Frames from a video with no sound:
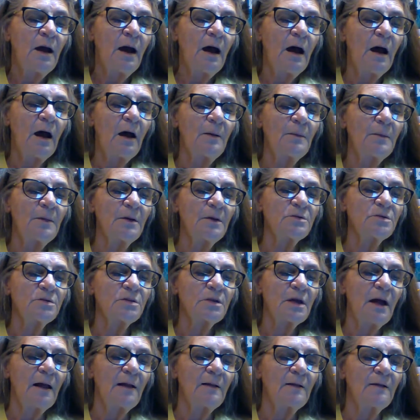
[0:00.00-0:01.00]
Almost
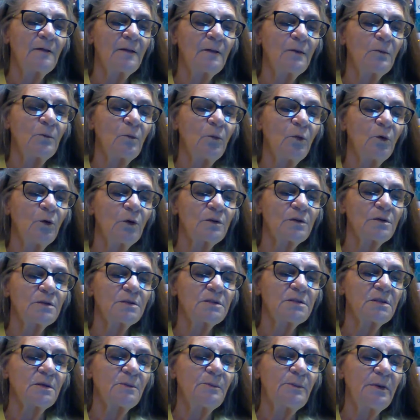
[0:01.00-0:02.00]
all of them wore the
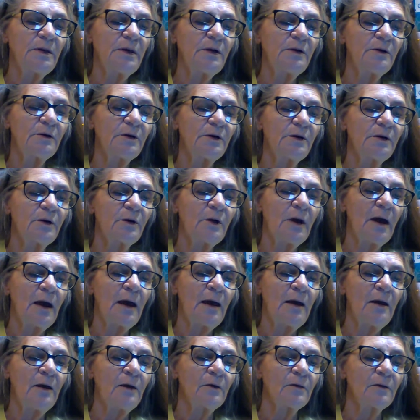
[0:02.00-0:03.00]
superior
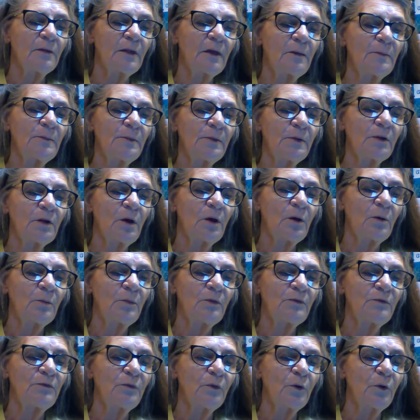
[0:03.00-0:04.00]
air they put on
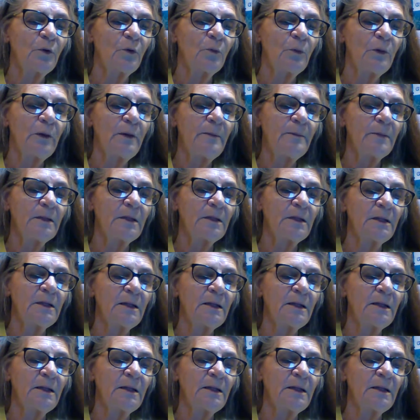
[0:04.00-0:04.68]
before women,